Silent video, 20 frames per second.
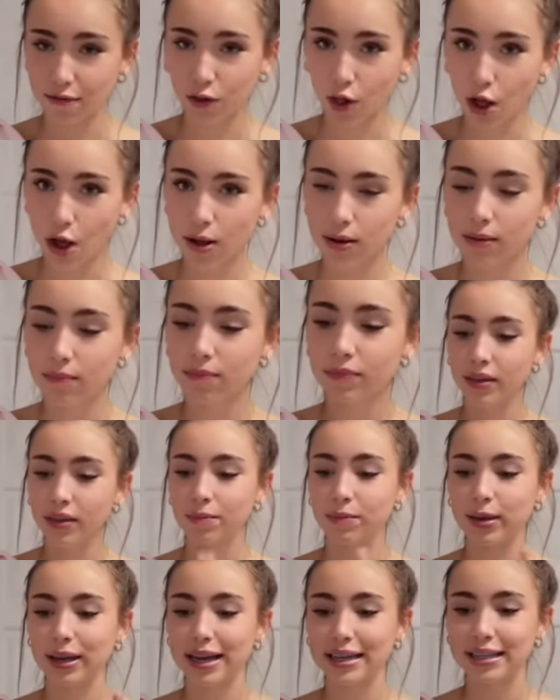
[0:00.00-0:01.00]
vlog
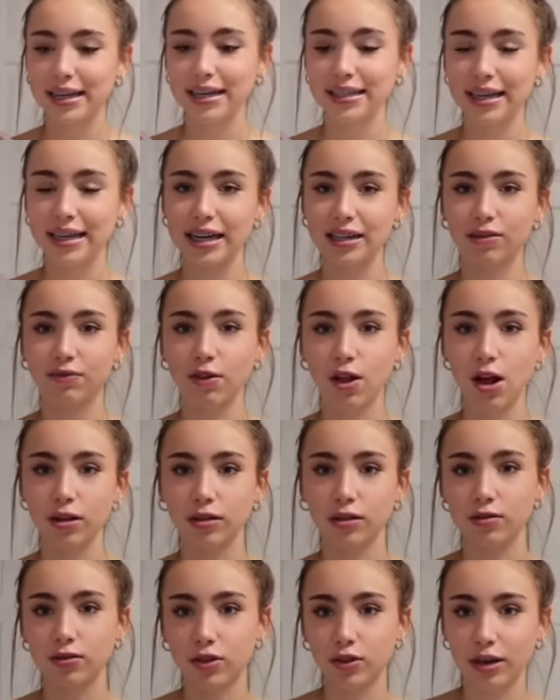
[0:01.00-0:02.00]
because I decided to vlog
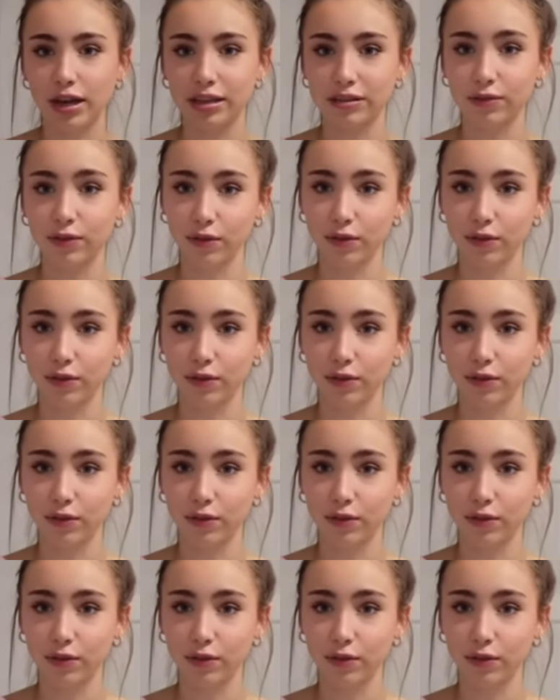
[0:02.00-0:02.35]
those two days for